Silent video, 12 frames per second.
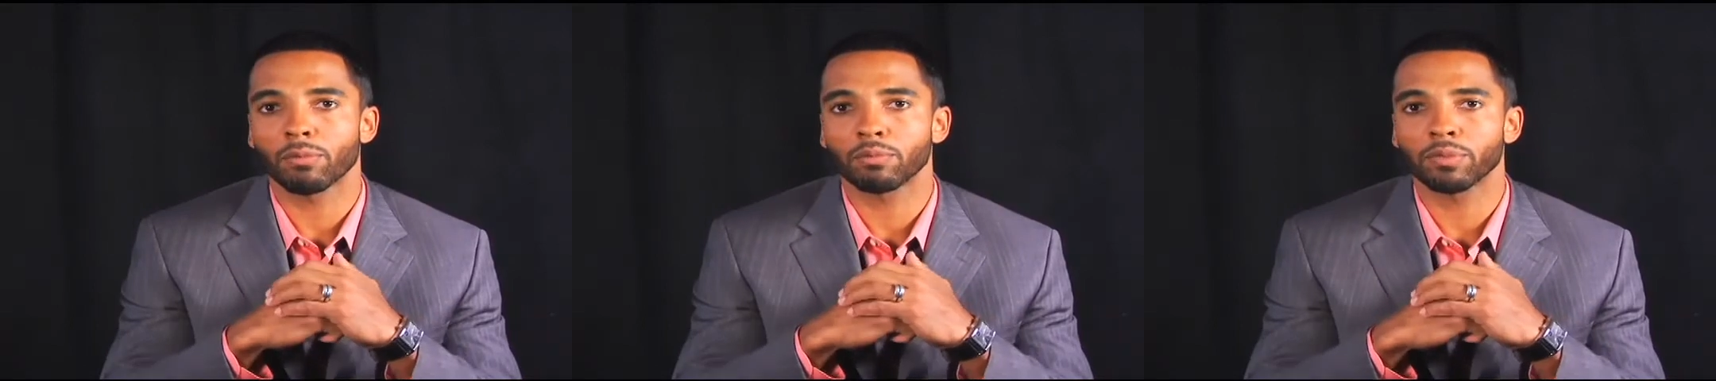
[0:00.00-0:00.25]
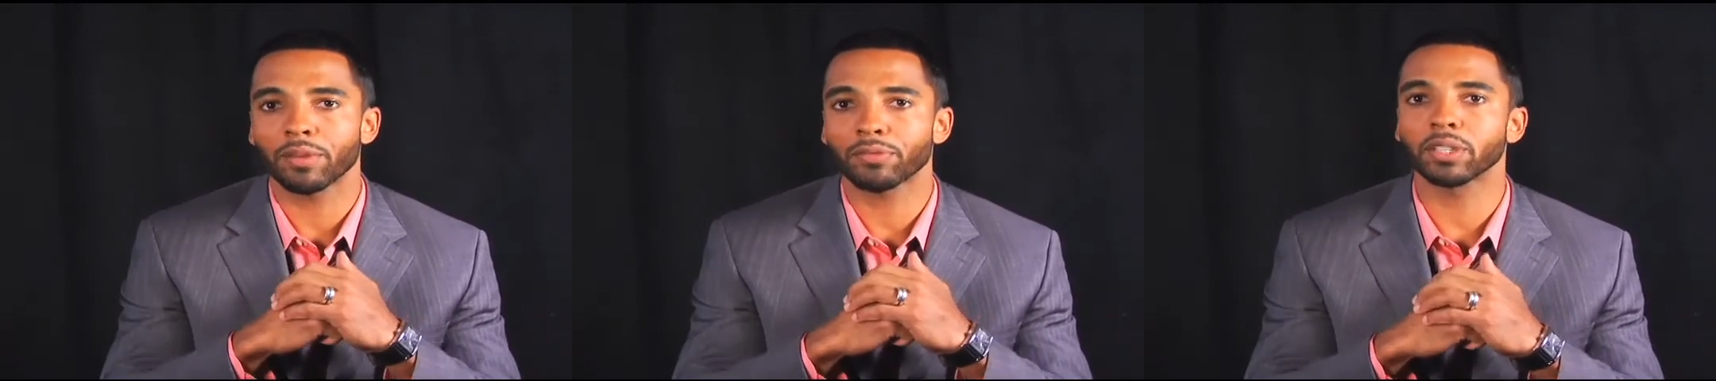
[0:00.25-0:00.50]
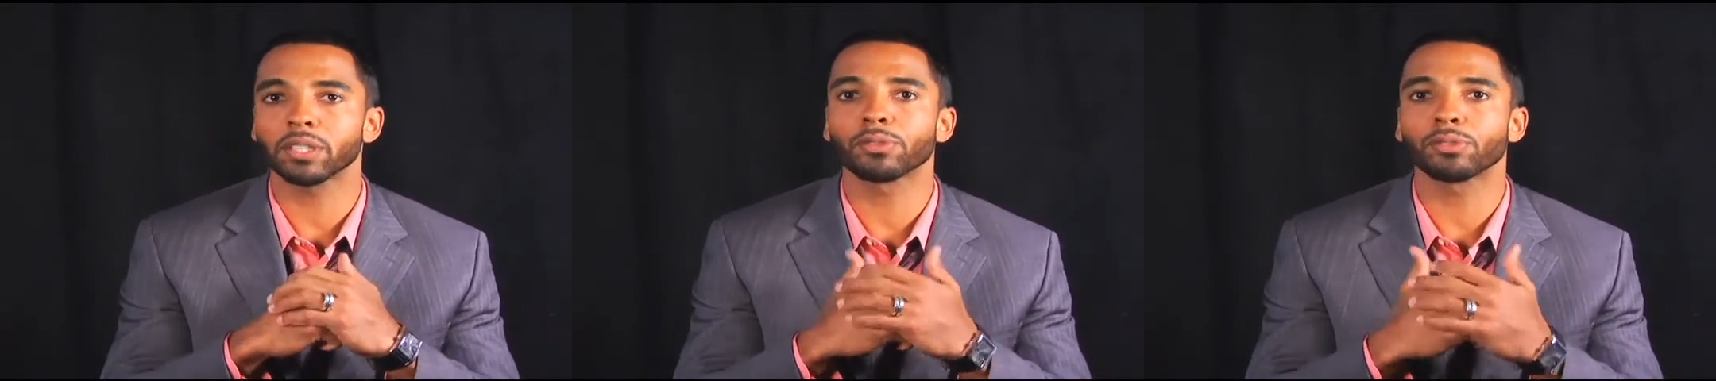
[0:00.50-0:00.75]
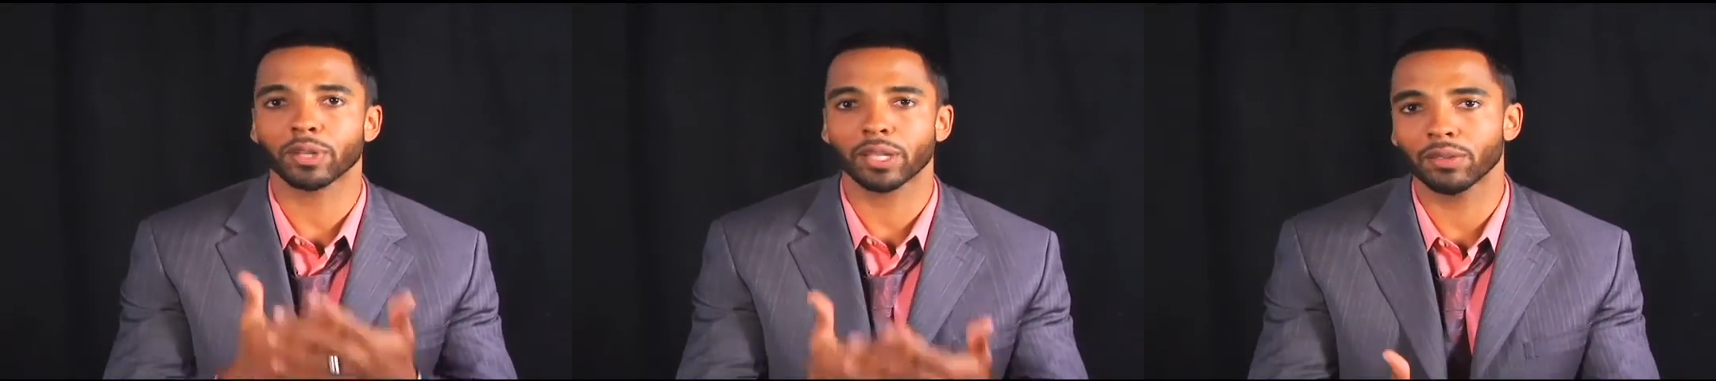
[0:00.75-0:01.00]
definitely
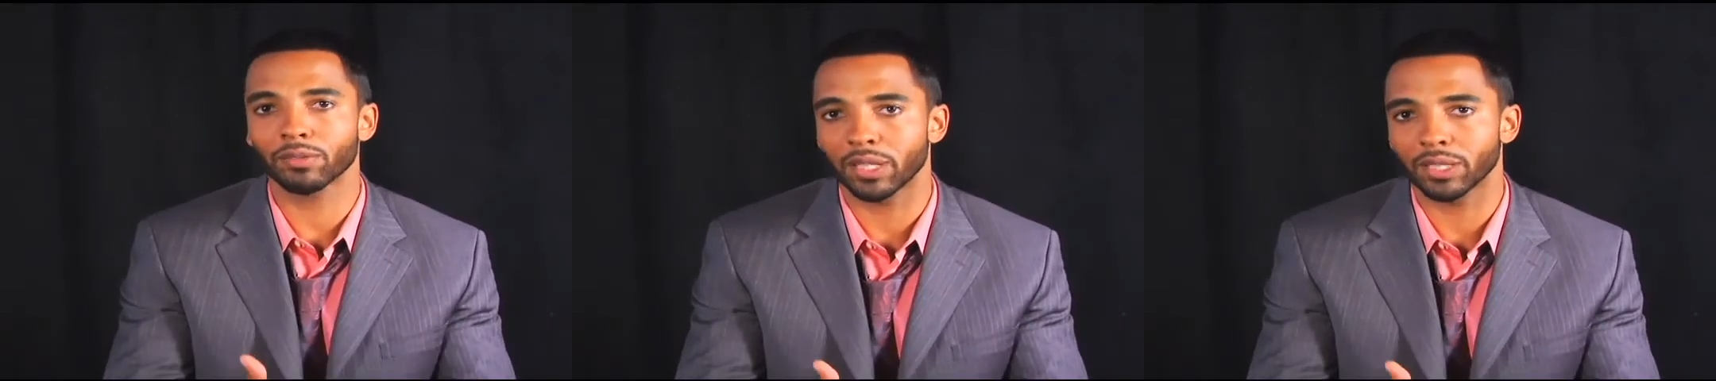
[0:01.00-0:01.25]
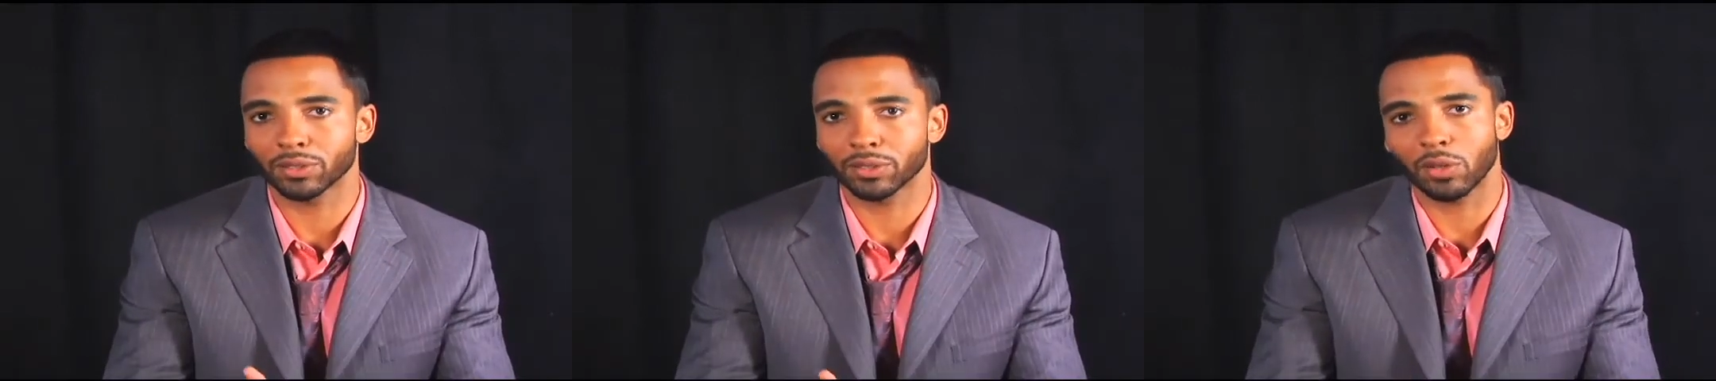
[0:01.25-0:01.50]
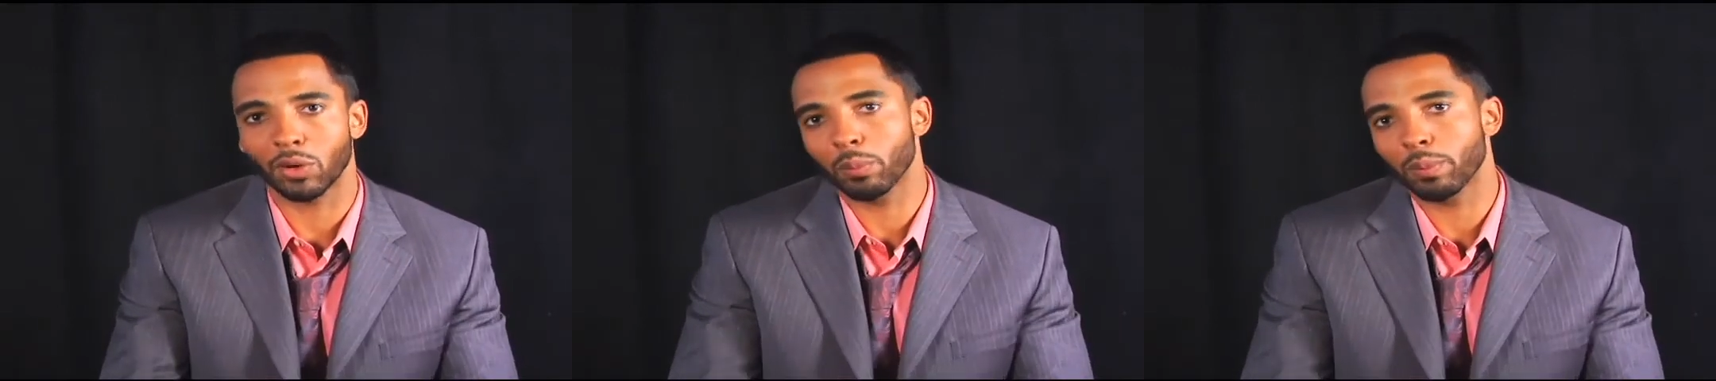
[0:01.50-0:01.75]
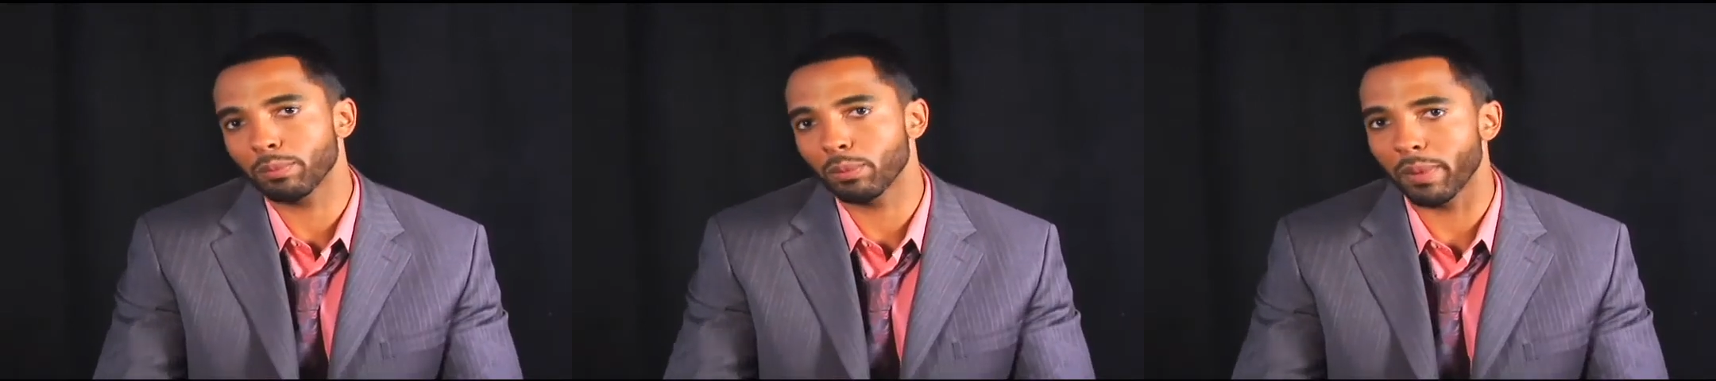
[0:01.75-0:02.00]
forgiveness, you know,
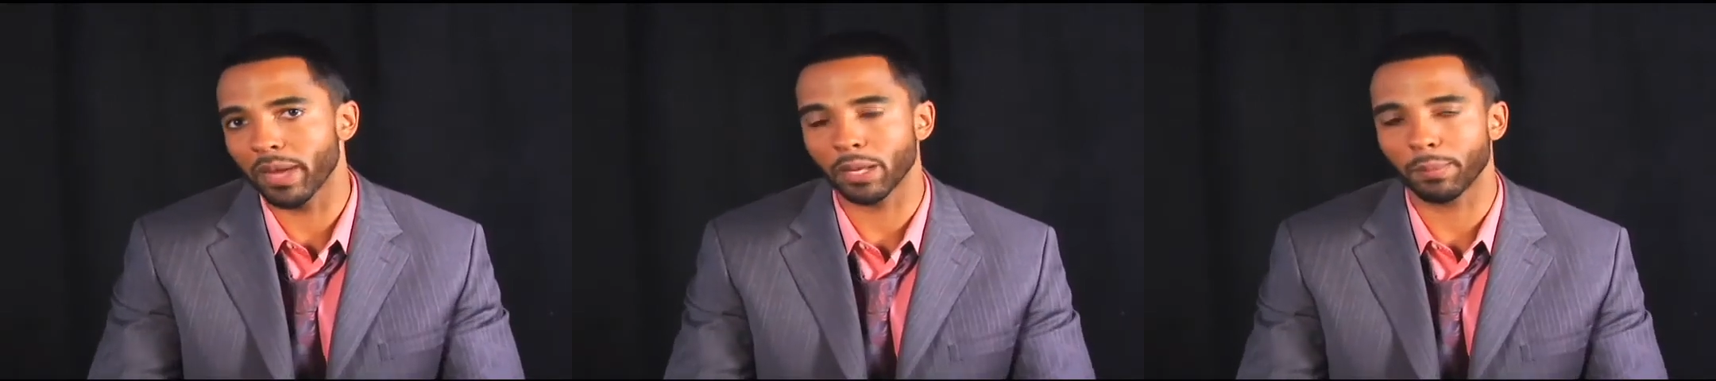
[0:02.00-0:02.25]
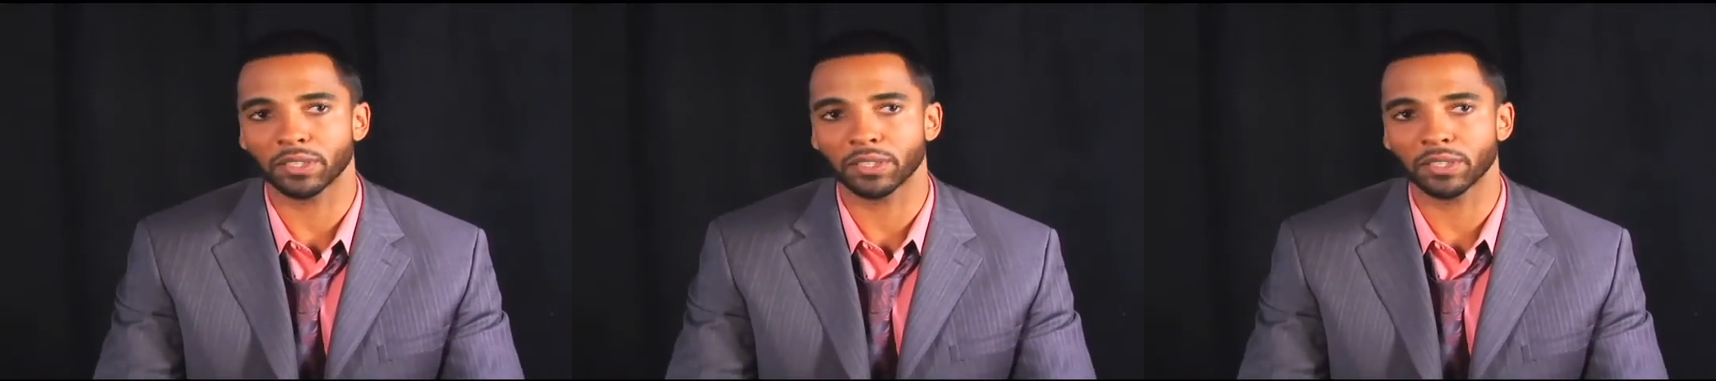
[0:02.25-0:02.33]
people making